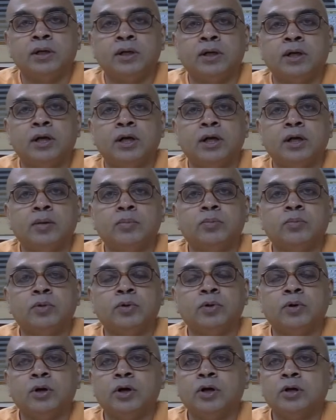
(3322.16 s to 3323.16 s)

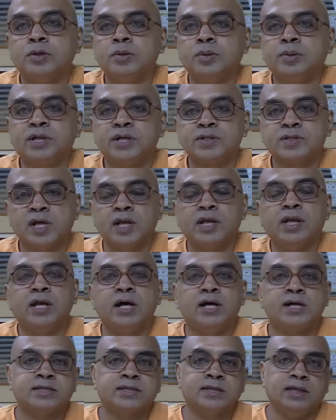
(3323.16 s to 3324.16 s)
the
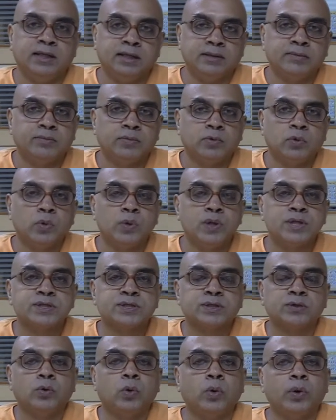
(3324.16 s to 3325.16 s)
sannyasi, who
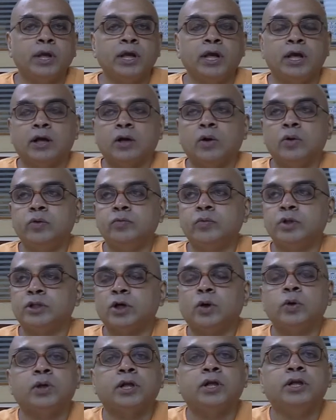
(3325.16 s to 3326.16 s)
is going around
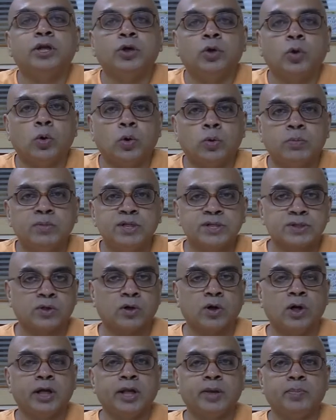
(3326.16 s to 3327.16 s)
without any home, is
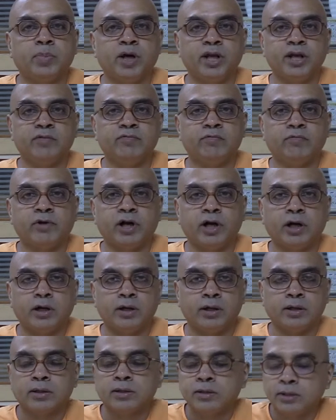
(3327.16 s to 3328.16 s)
called a parivrad.